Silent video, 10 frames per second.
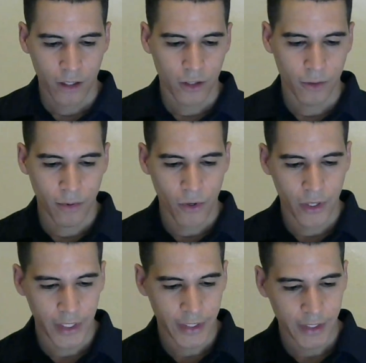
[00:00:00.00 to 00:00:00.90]
Du
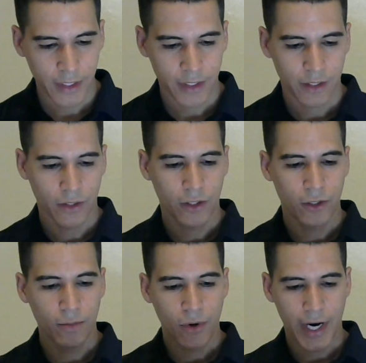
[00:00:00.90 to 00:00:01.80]

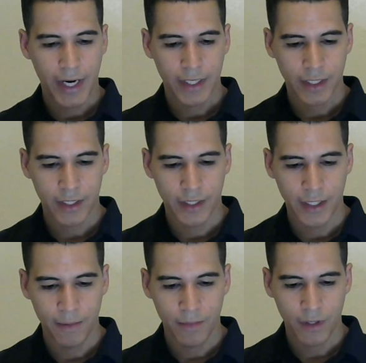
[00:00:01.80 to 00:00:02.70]
Bois
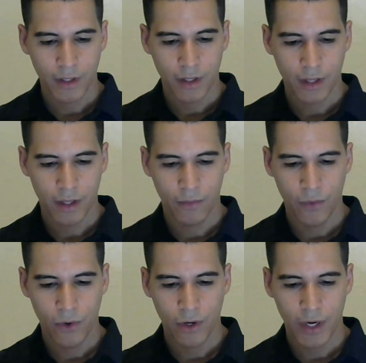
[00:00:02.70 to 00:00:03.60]
condemned the
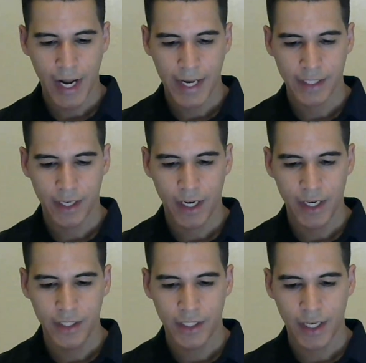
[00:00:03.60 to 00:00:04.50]
war as an
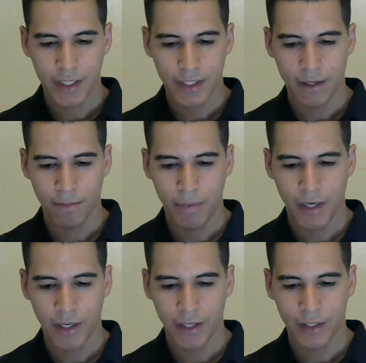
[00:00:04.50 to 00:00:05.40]
unjust
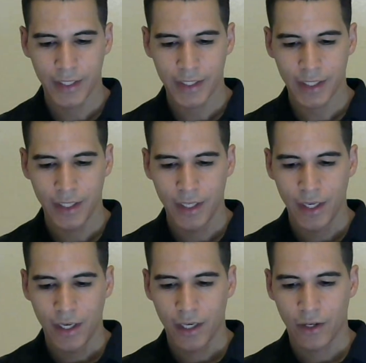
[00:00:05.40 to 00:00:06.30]
imperialist
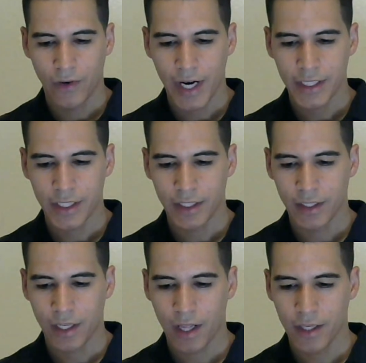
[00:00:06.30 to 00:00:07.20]
aggression,